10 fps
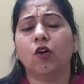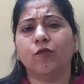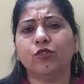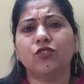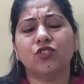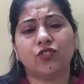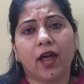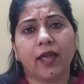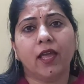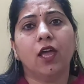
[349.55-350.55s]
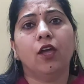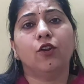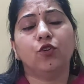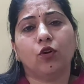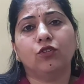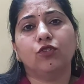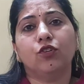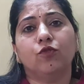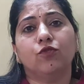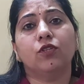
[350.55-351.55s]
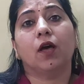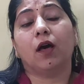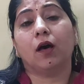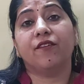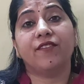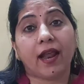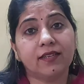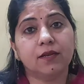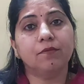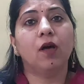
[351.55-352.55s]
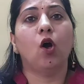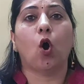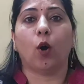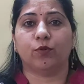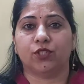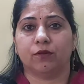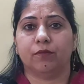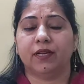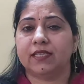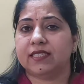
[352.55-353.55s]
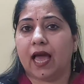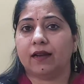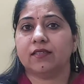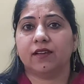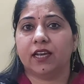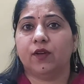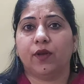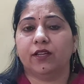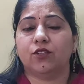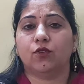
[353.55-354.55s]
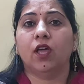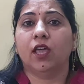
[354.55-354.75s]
we should try not to use a random option, because that is really going to,